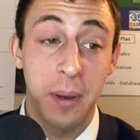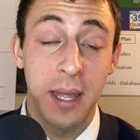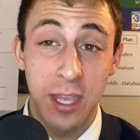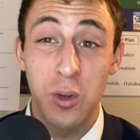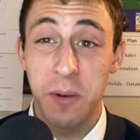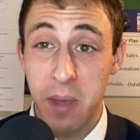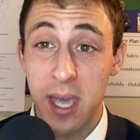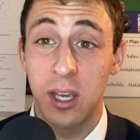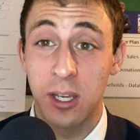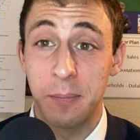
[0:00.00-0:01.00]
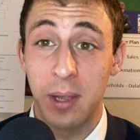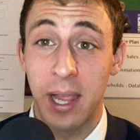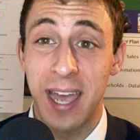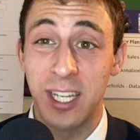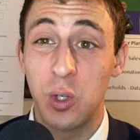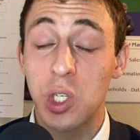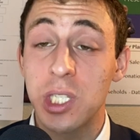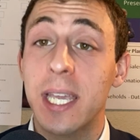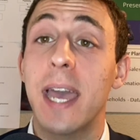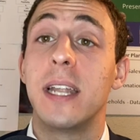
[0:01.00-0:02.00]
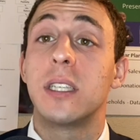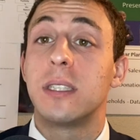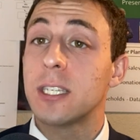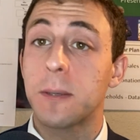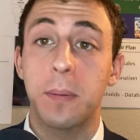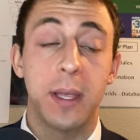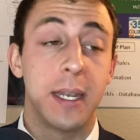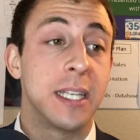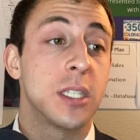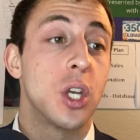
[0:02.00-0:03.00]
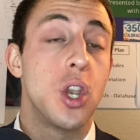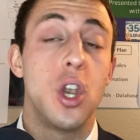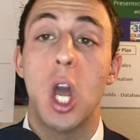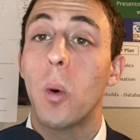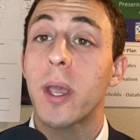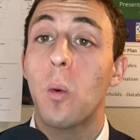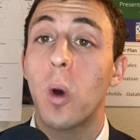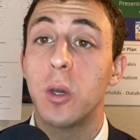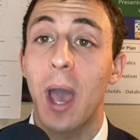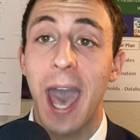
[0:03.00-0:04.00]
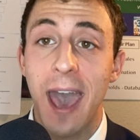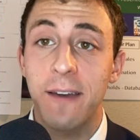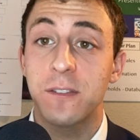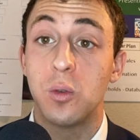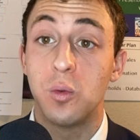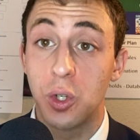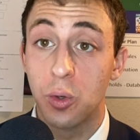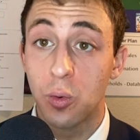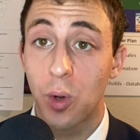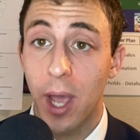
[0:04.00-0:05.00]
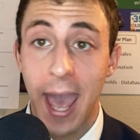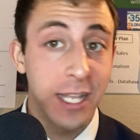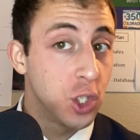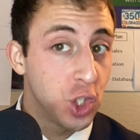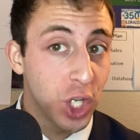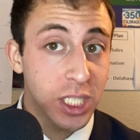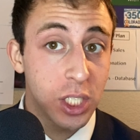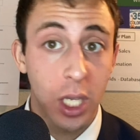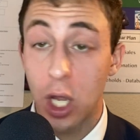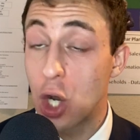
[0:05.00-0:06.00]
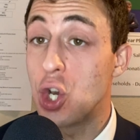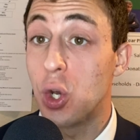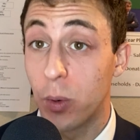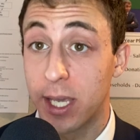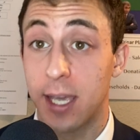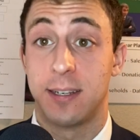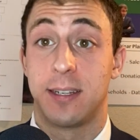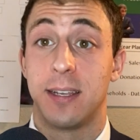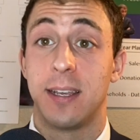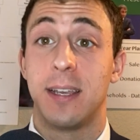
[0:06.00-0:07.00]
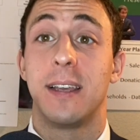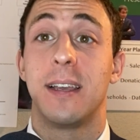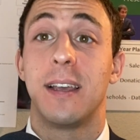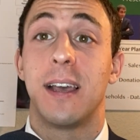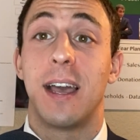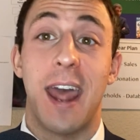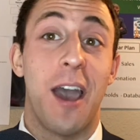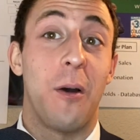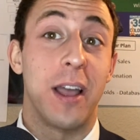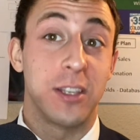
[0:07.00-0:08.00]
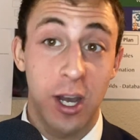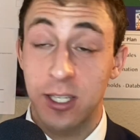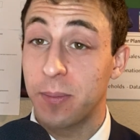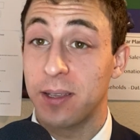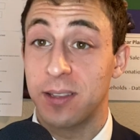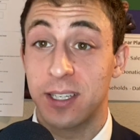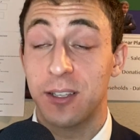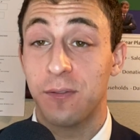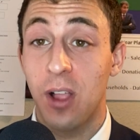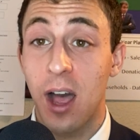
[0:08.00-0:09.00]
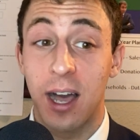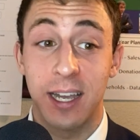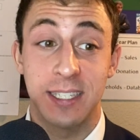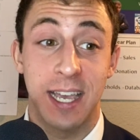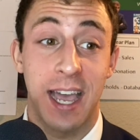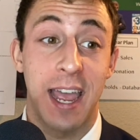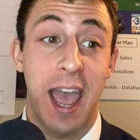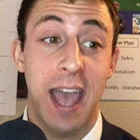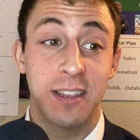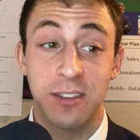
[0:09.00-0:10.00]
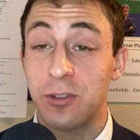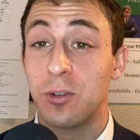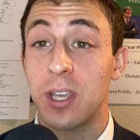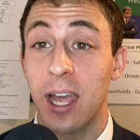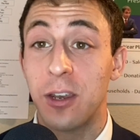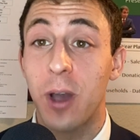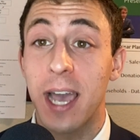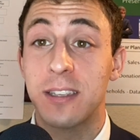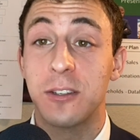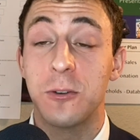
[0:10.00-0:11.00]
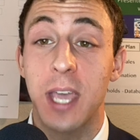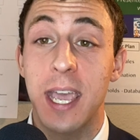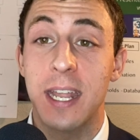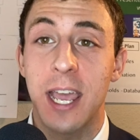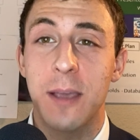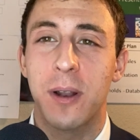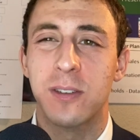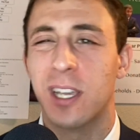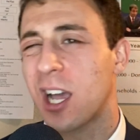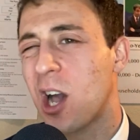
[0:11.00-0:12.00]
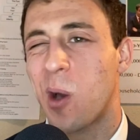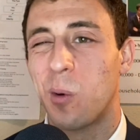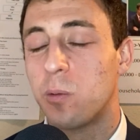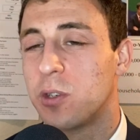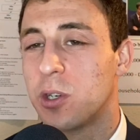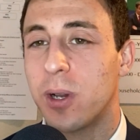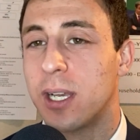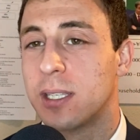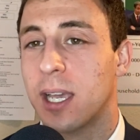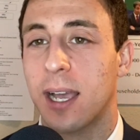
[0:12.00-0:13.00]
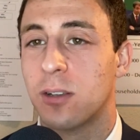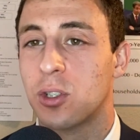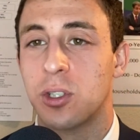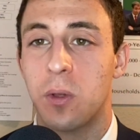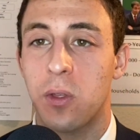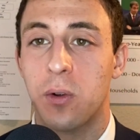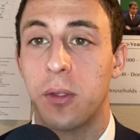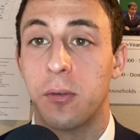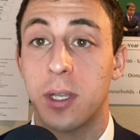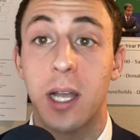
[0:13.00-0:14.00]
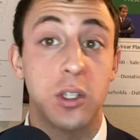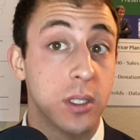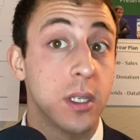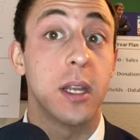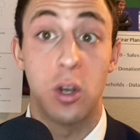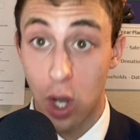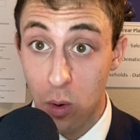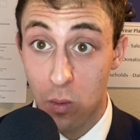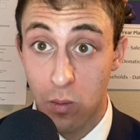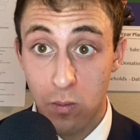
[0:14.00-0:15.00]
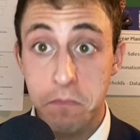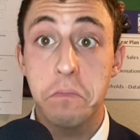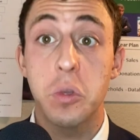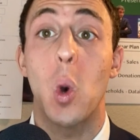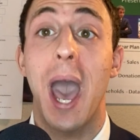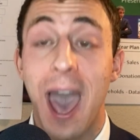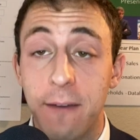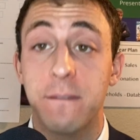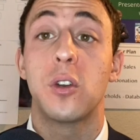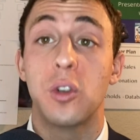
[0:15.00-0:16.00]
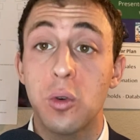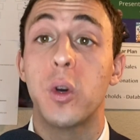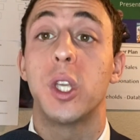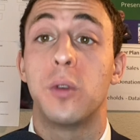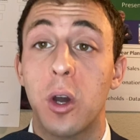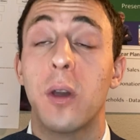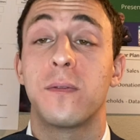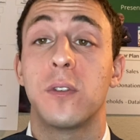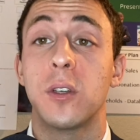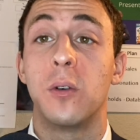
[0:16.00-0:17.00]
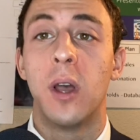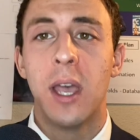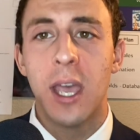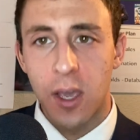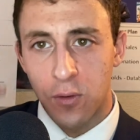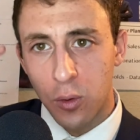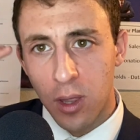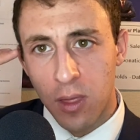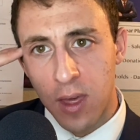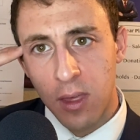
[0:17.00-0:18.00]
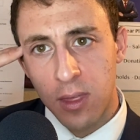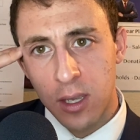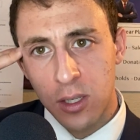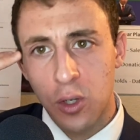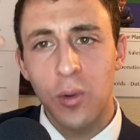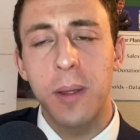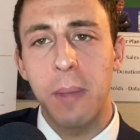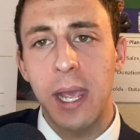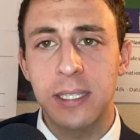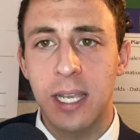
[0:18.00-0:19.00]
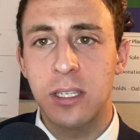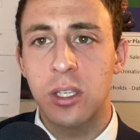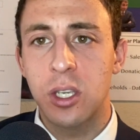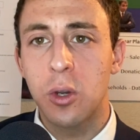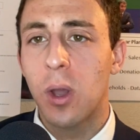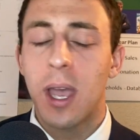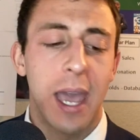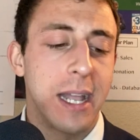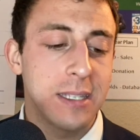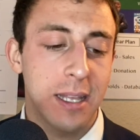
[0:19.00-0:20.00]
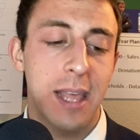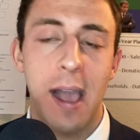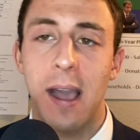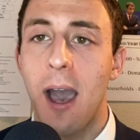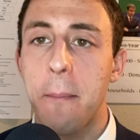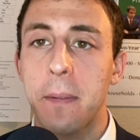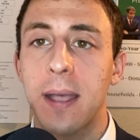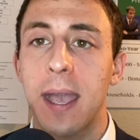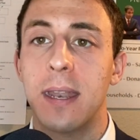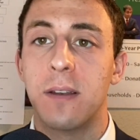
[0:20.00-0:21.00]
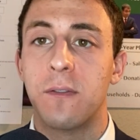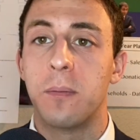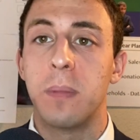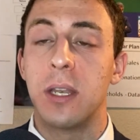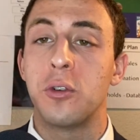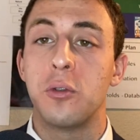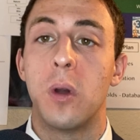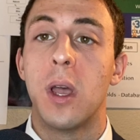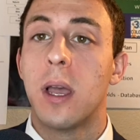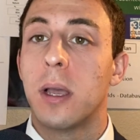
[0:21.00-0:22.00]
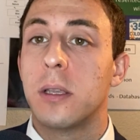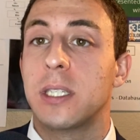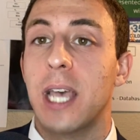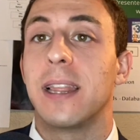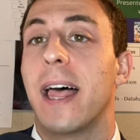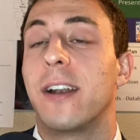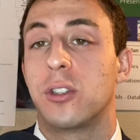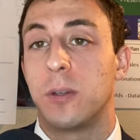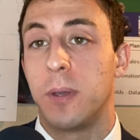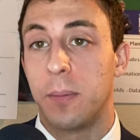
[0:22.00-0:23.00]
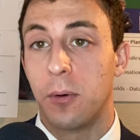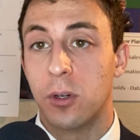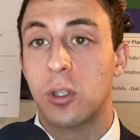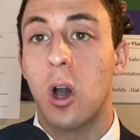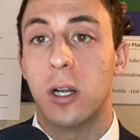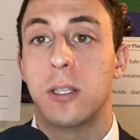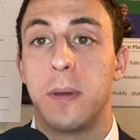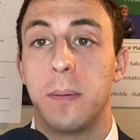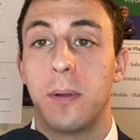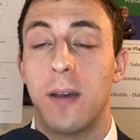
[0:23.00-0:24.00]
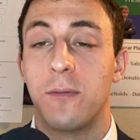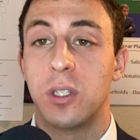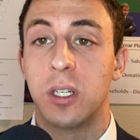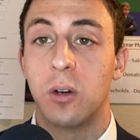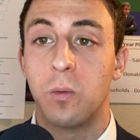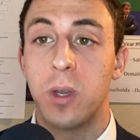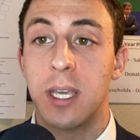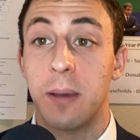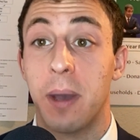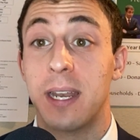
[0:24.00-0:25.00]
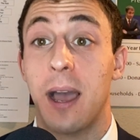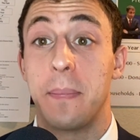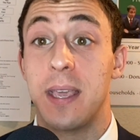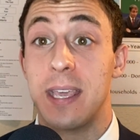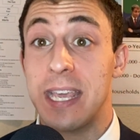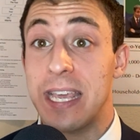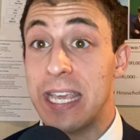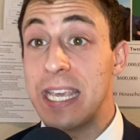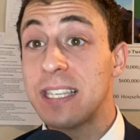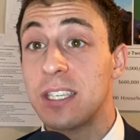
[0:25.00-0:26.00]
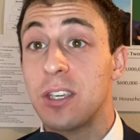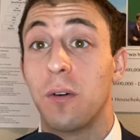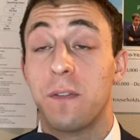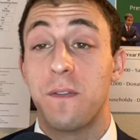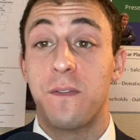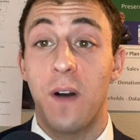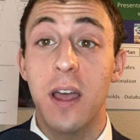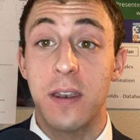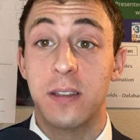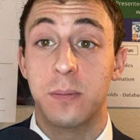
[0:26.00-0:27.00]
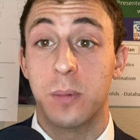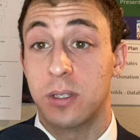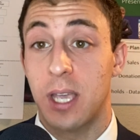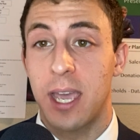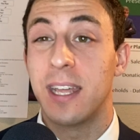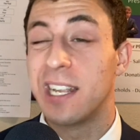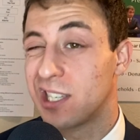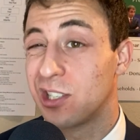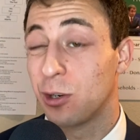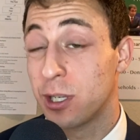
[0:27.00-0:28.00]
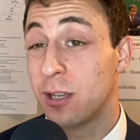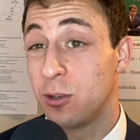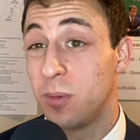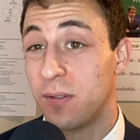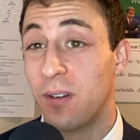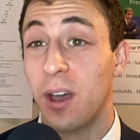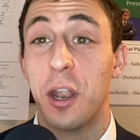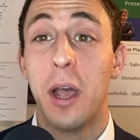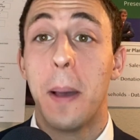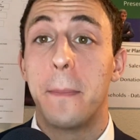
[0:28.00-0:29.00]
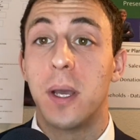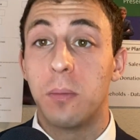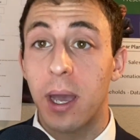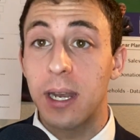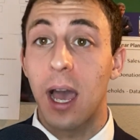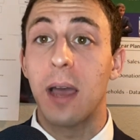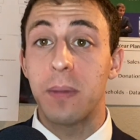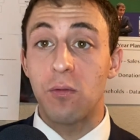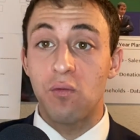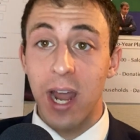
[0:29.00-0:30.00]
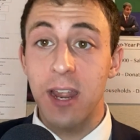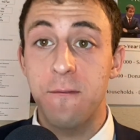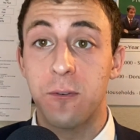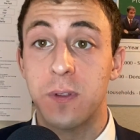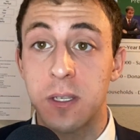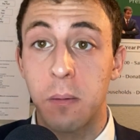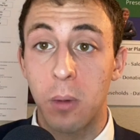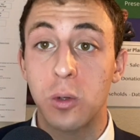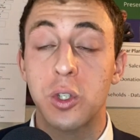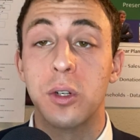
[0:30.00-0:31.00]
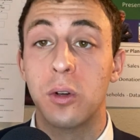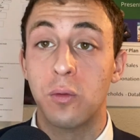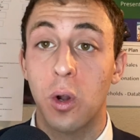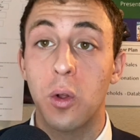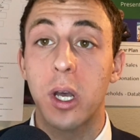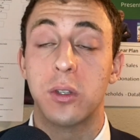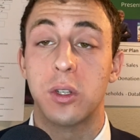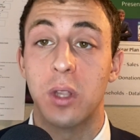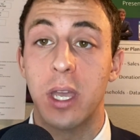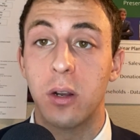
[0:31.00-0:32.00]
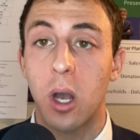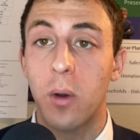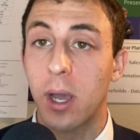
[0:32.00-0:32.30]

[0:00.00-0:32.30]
you can make a good plan. It's discipline. It's knowing what you have to do and just doing it. And now I talked about this on the vlog. It's like I knew I had to do the 8 and 8, but I was like, oh, I won't do it. It's like, I'll just do the 33 touch. It's like, nope. You have to do what you know you have to do. If you can think things through and it makes sense to you, it's not that complicated for me to send letters to people or talk to people every single week. It might not be easy or fun per se. It turns out to be fun, but you might not be ready for this emotional roller coaster that you're going